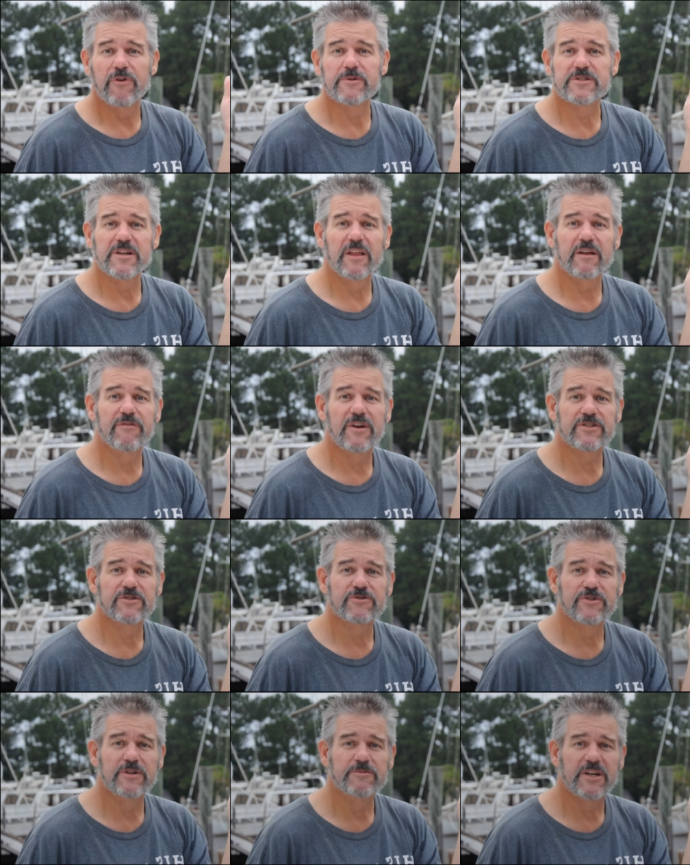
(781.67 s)
From the Sailing
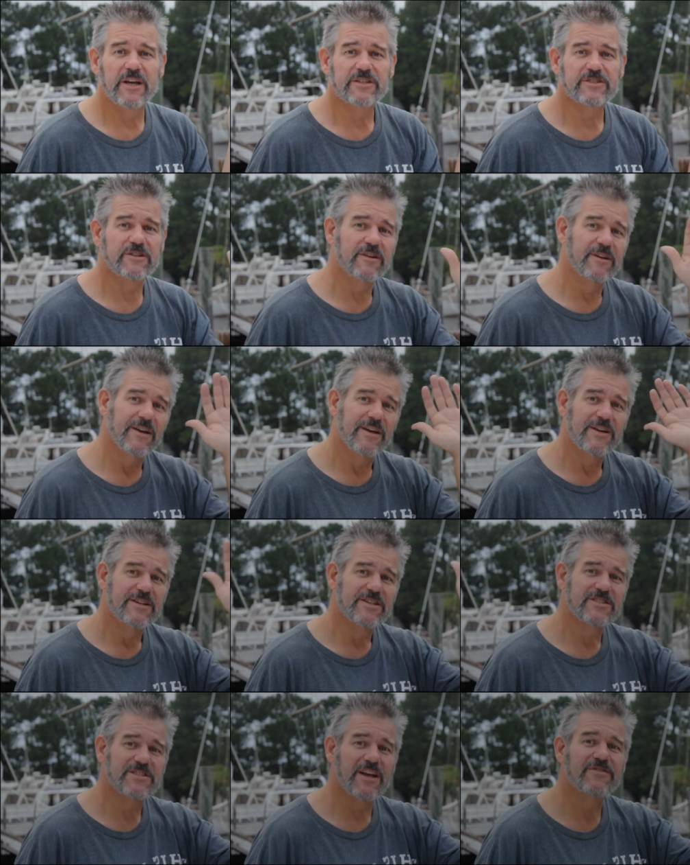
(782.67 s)
Vessel Dream Chaser,
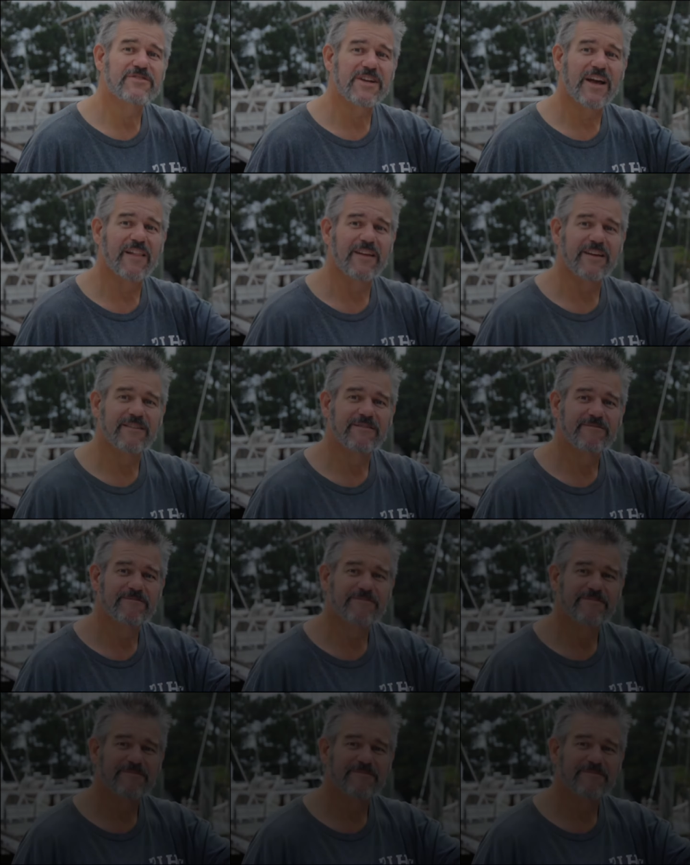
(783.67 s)
safe sailing.